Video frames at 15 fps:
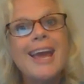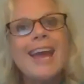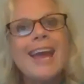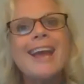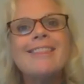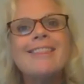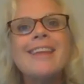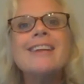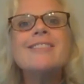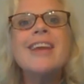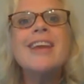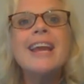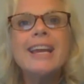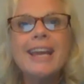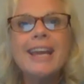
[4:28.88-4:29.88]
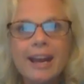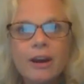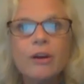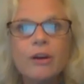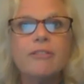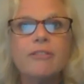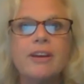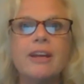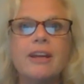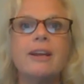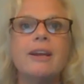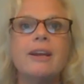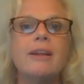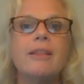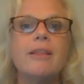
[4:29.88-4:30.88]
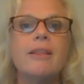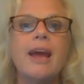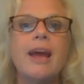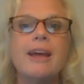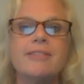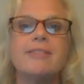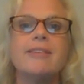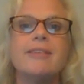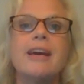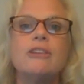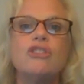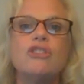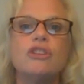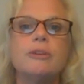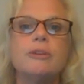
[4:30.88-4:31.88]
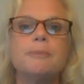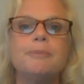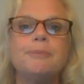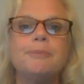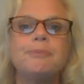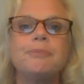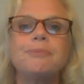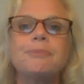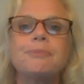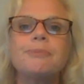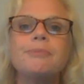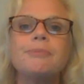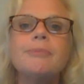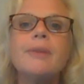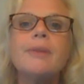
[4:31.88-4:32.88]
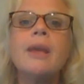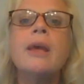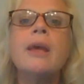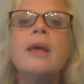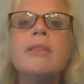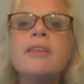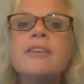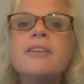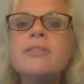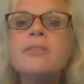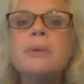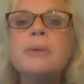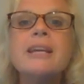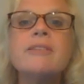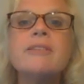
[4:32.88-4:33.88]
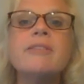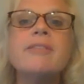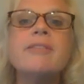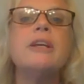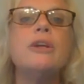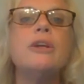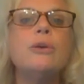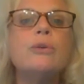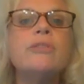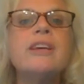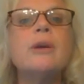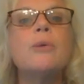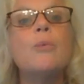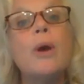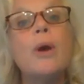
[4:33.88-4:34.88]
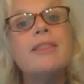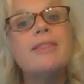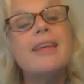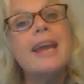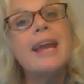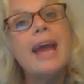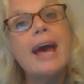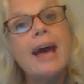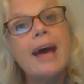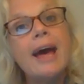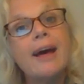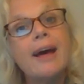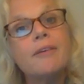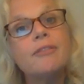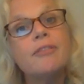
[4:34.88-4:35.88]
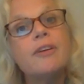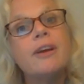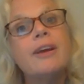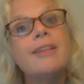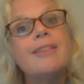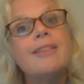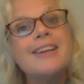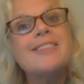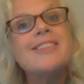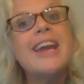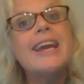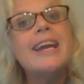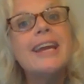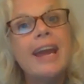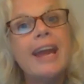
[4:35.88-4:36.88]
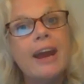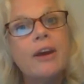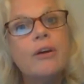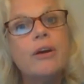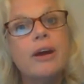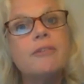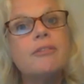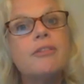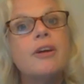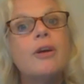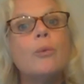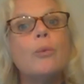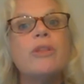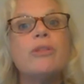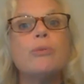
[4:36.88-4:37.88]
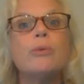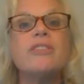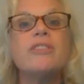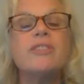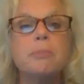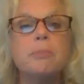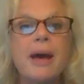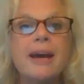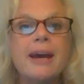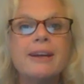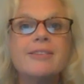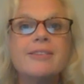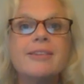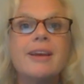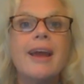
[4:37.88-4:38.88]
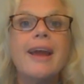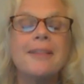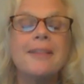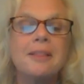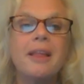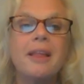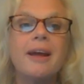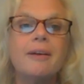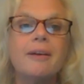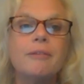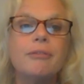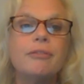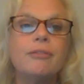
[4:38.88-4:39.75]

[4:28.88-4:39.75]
and they take care of it as such. This means that using what they have, they take care of with respect and love.